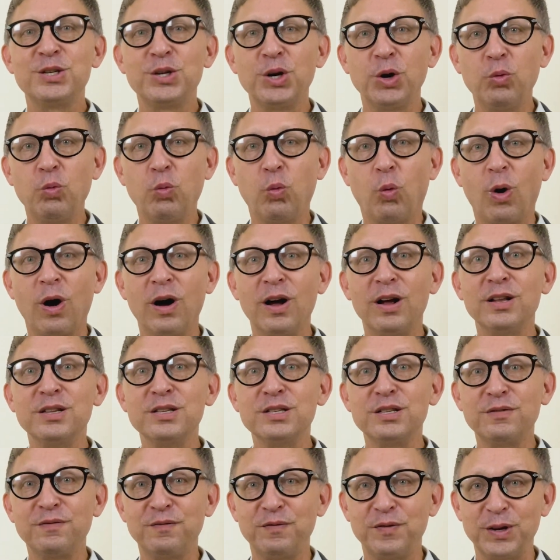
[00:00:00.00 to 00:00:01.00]
to
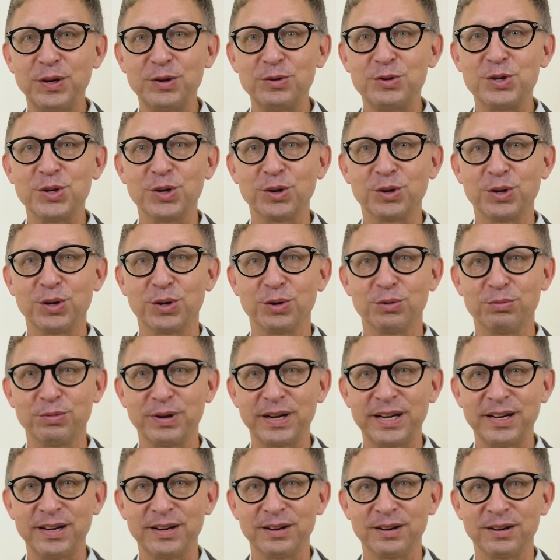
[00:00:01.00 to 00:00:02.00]
one's future
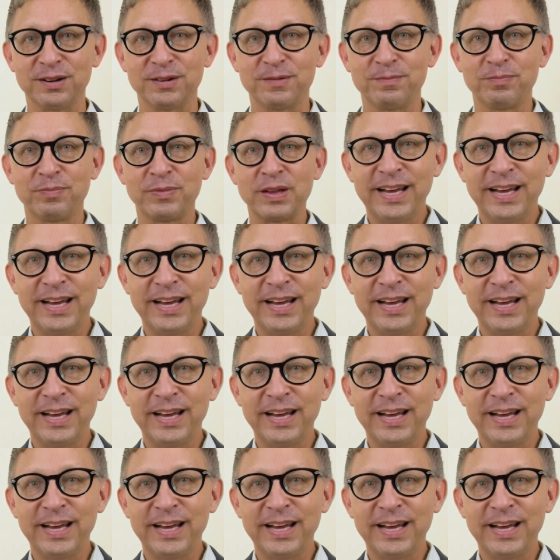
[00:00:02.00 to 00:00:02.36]
career.